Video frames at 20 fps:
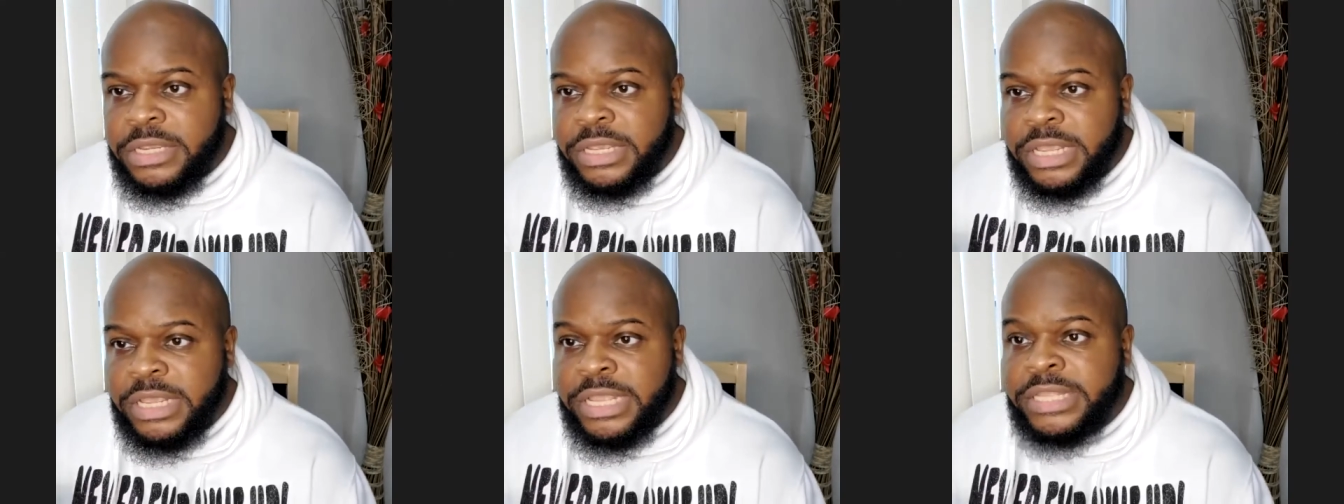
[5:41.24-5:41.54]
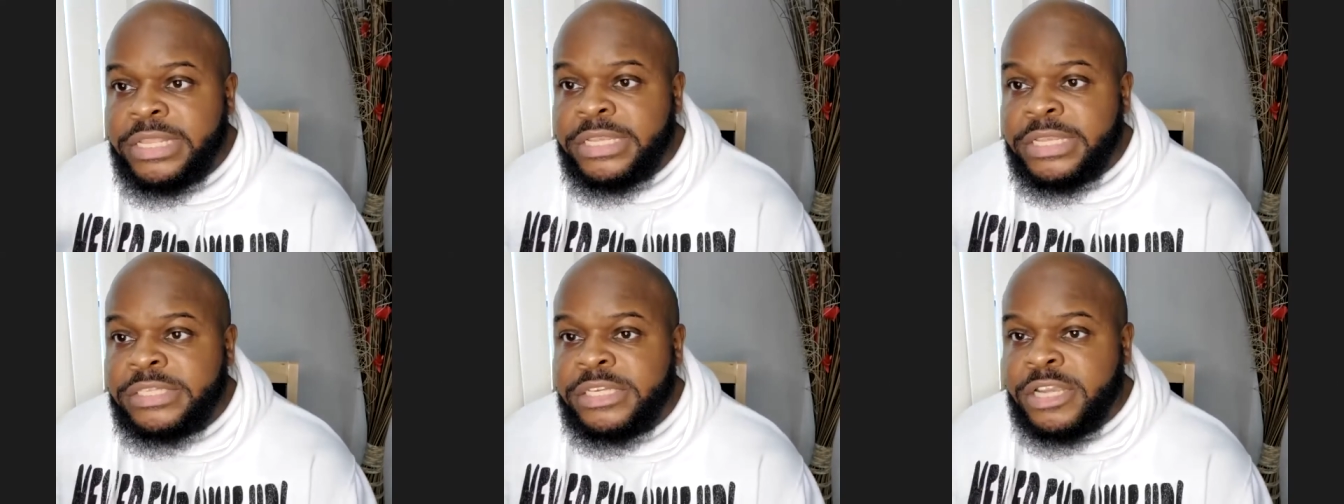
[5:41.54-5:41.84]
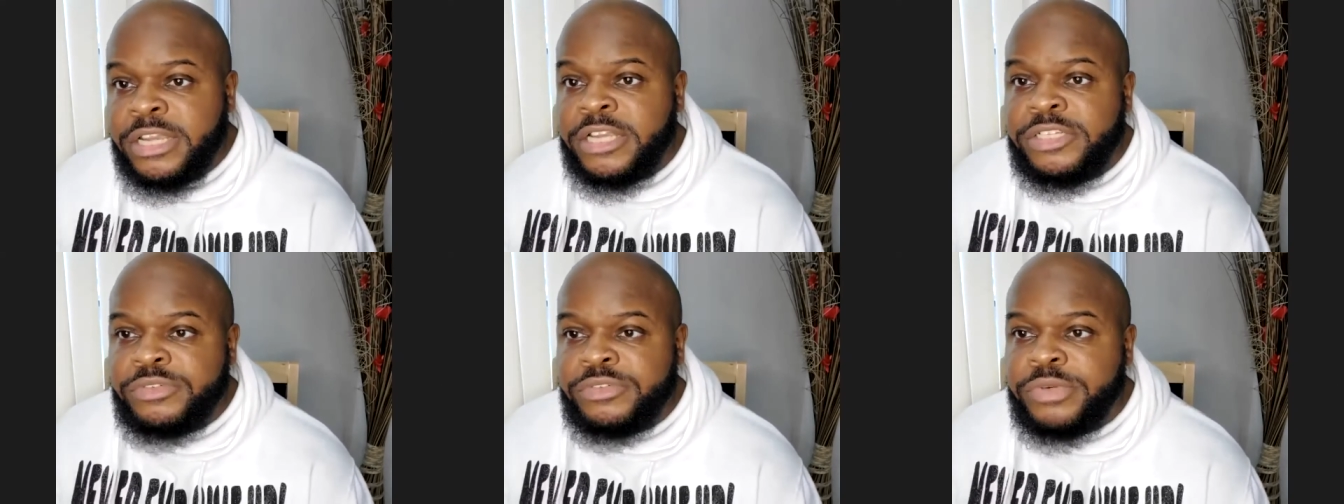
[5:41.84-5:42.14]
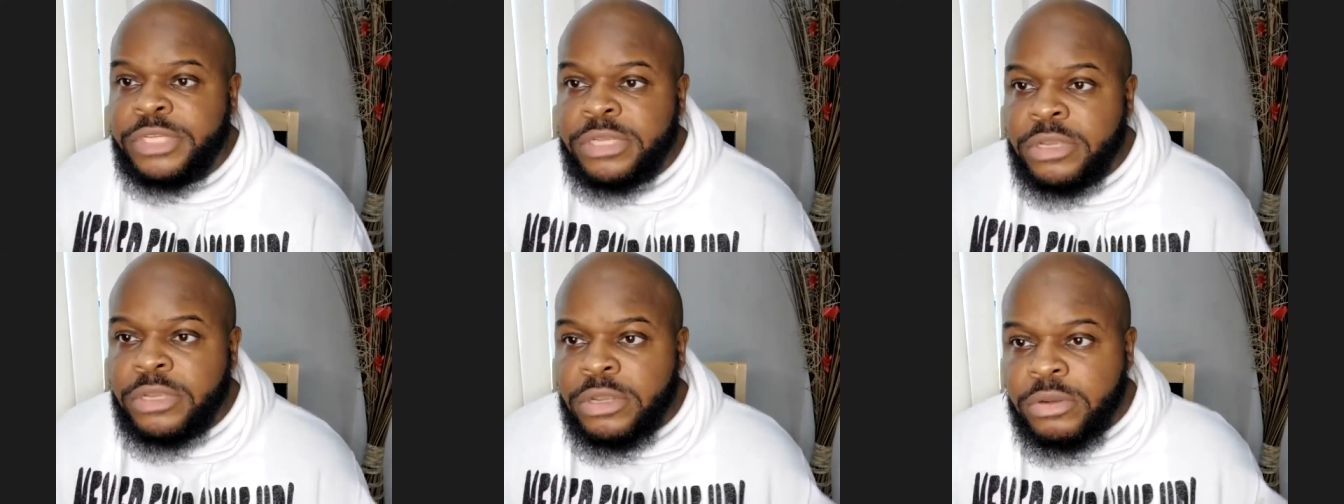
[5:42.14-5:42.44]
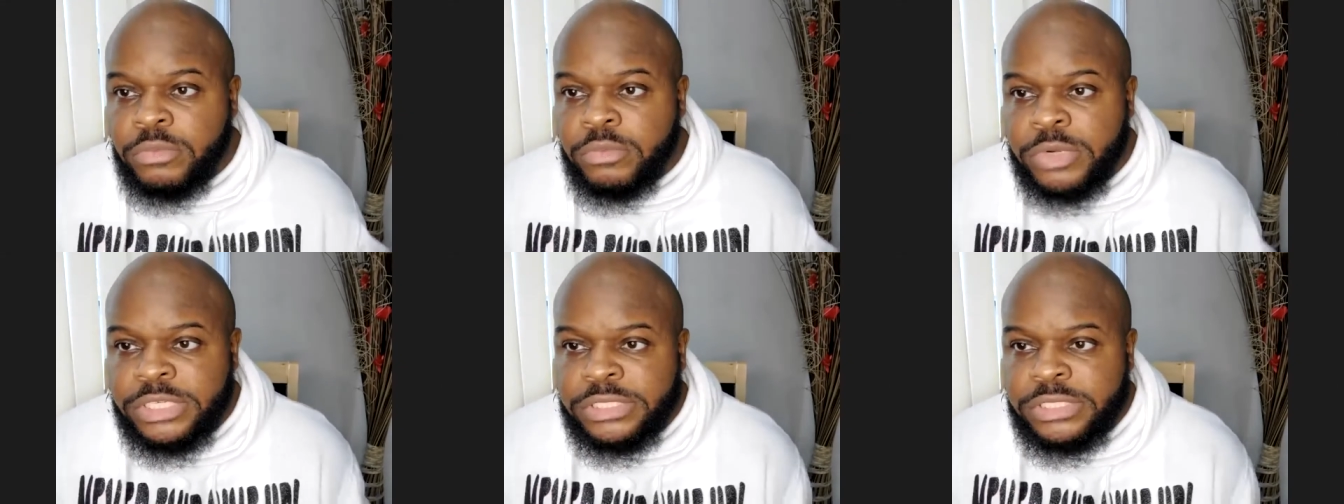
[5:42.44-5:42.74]
in this country,
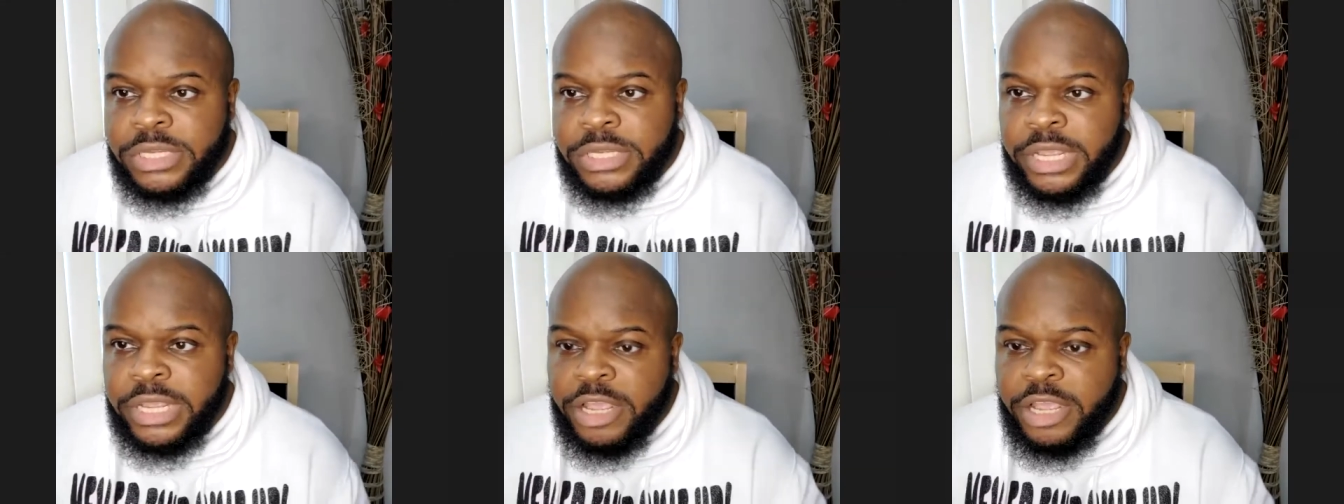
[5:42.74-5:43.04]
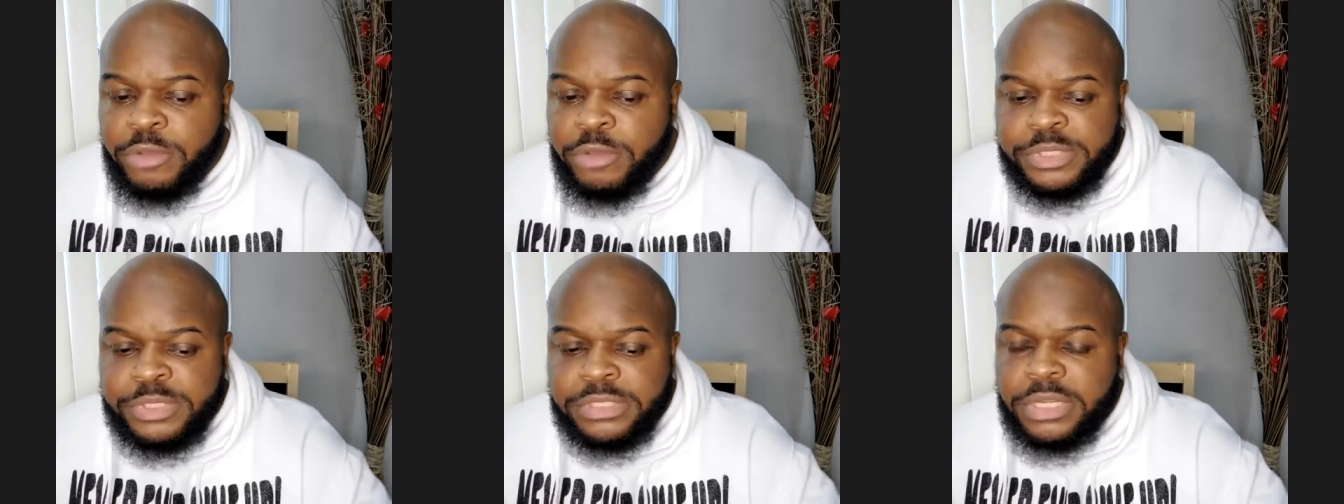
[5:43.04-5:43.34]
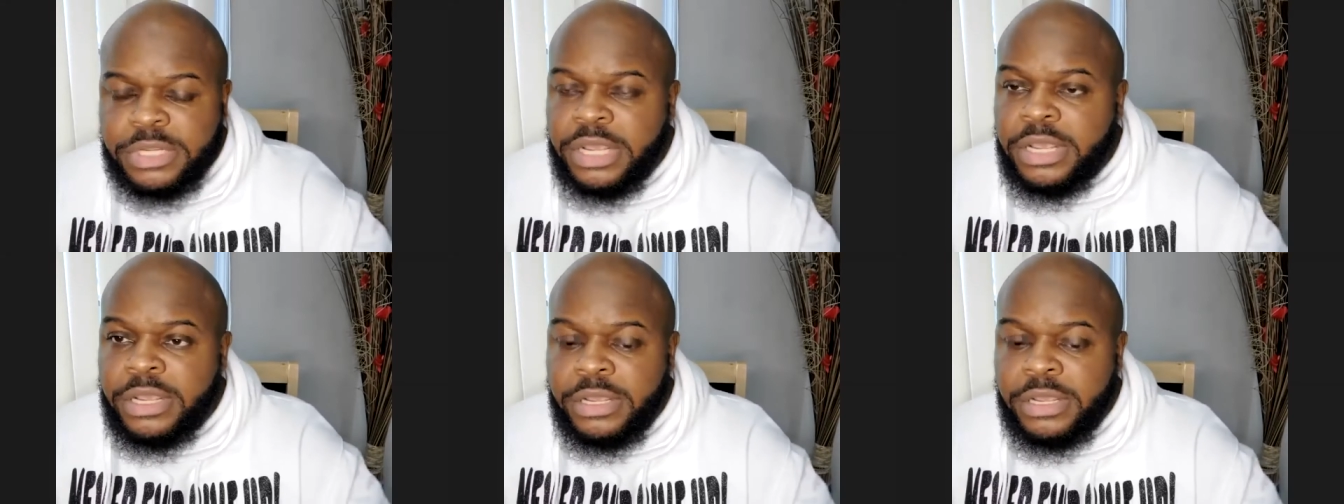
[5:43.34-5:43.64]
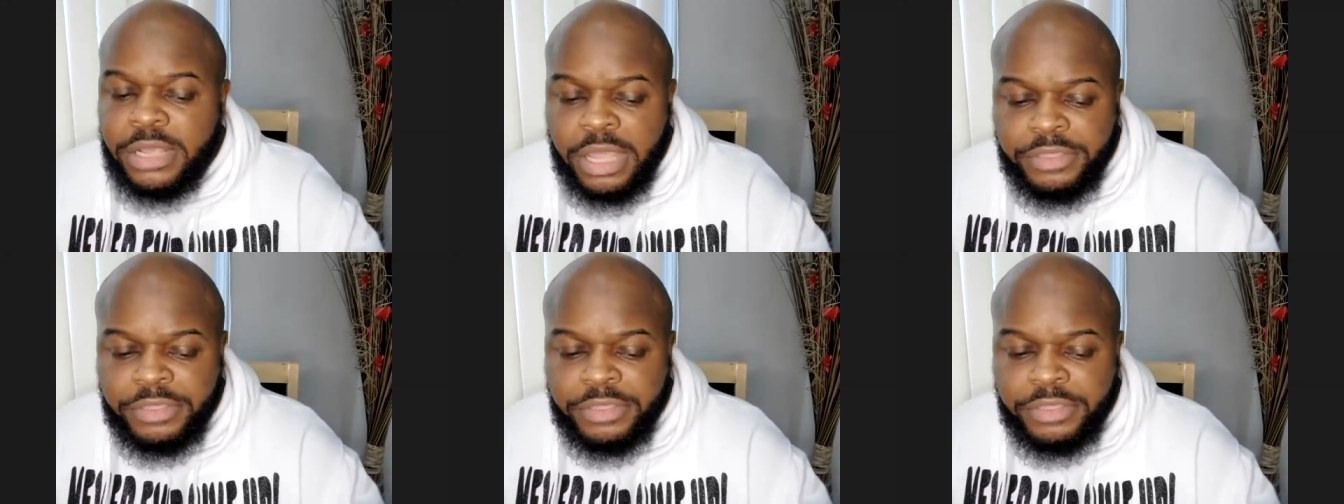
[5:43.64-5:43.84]
which helps uh,